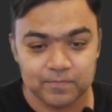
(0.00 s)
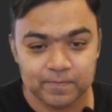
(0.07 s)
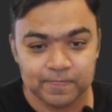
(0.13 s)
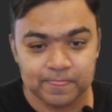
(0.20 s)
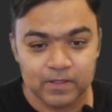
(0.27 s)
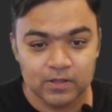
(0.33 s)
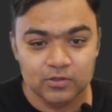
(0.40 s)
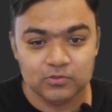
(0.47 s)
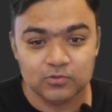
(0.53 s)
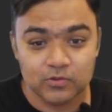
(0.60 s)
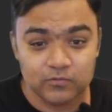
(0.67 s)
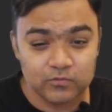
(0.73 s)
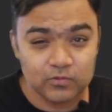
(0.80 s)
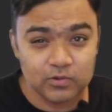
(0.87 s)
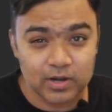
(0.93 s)
So if you
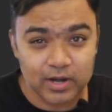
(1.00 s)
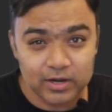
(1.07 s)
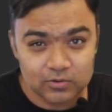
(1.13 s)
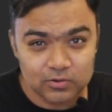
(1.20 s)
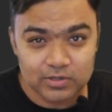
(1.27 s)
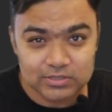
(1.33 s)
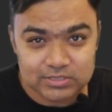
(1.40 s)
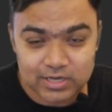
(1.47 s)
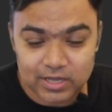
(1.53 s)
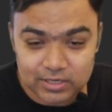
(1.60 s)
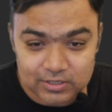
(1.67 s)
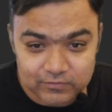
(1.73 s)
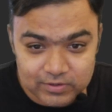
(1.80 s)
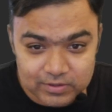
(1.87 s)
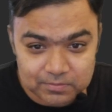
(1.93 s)
try to launch an activity
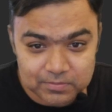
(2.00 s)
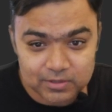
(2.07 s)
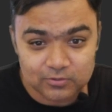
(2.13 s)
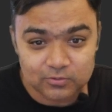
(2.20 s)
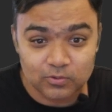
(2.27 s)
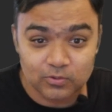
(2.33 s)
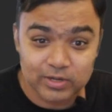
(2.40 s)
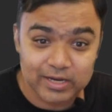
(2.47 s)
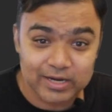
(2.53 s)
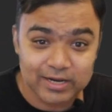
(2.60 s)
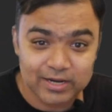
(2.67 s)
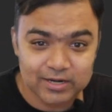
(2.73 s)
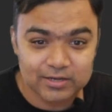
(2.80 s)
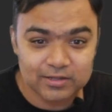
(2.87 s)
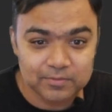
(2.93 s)
but you don't declare it in the
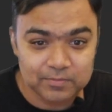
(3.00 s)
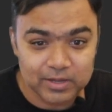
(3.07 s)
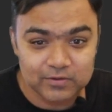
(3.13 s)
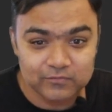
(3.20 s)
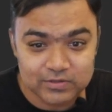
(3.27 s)
manifest,